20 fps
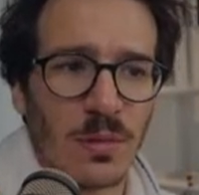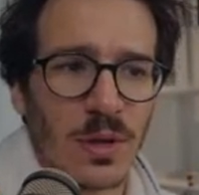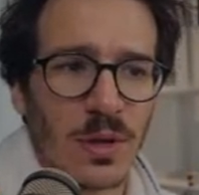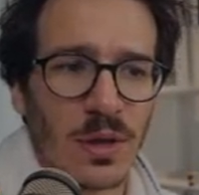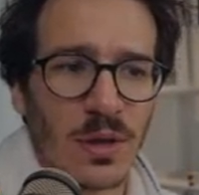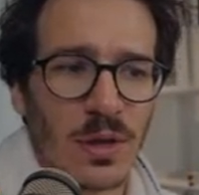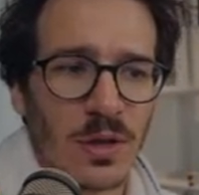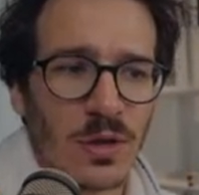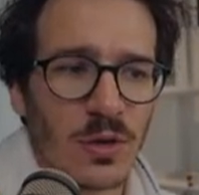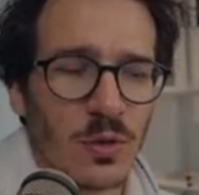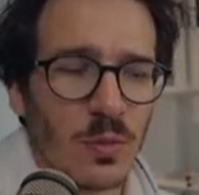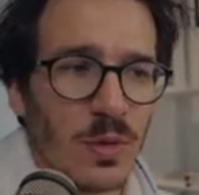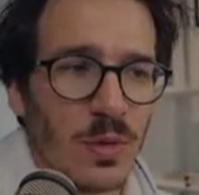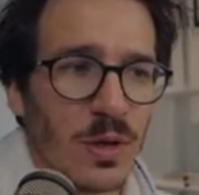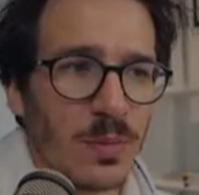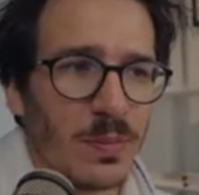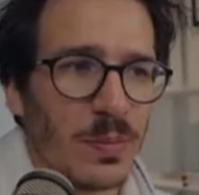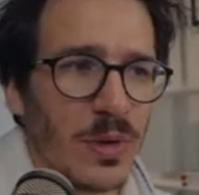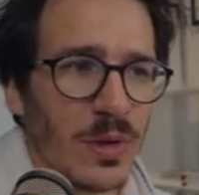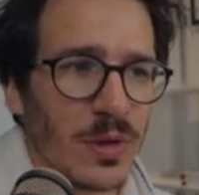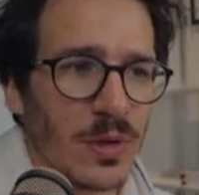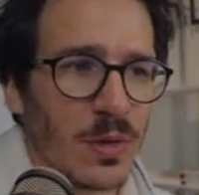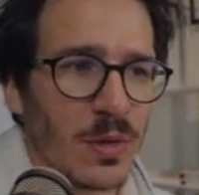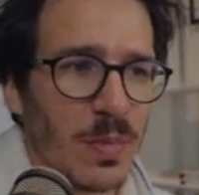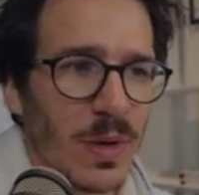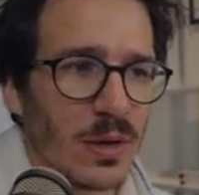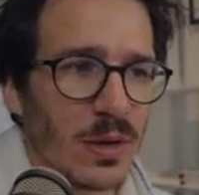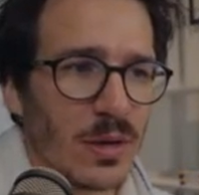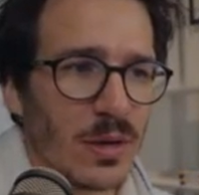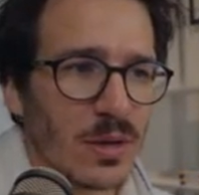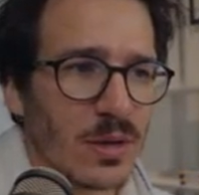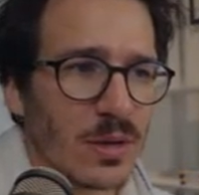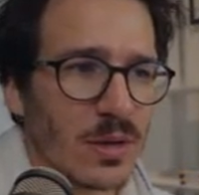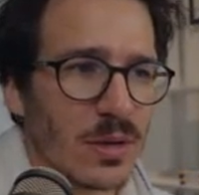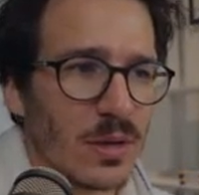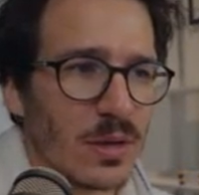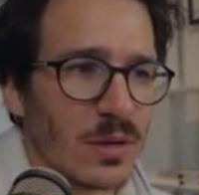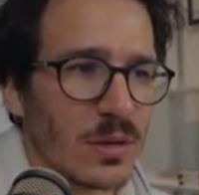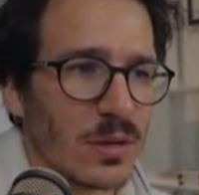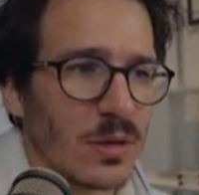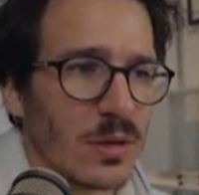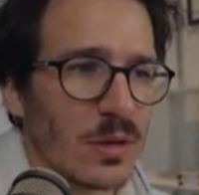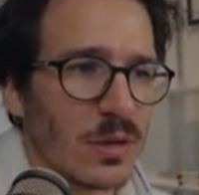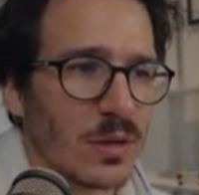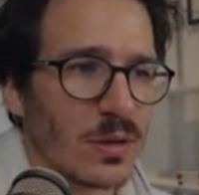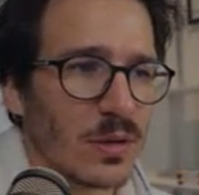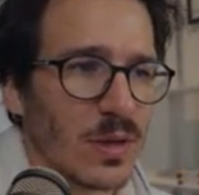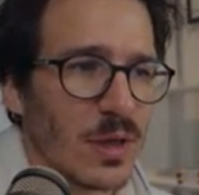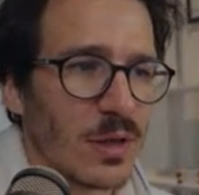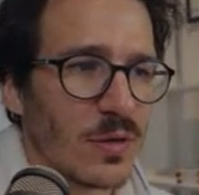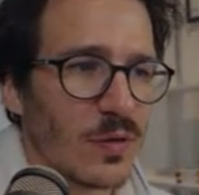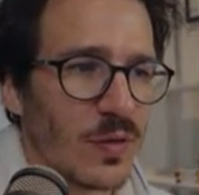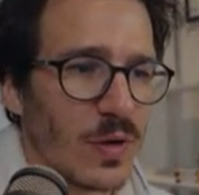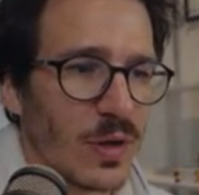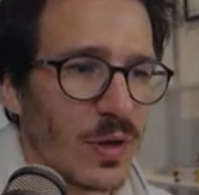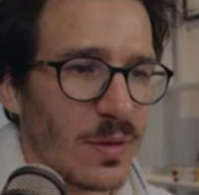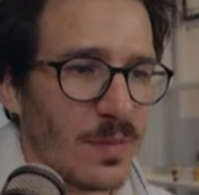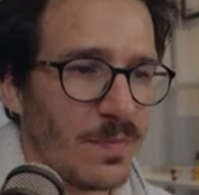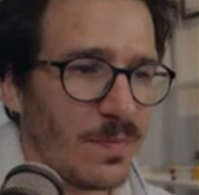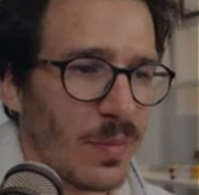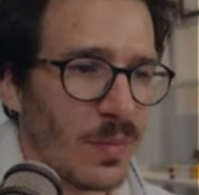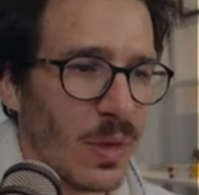It needs to be a peer dependency. So that's fun.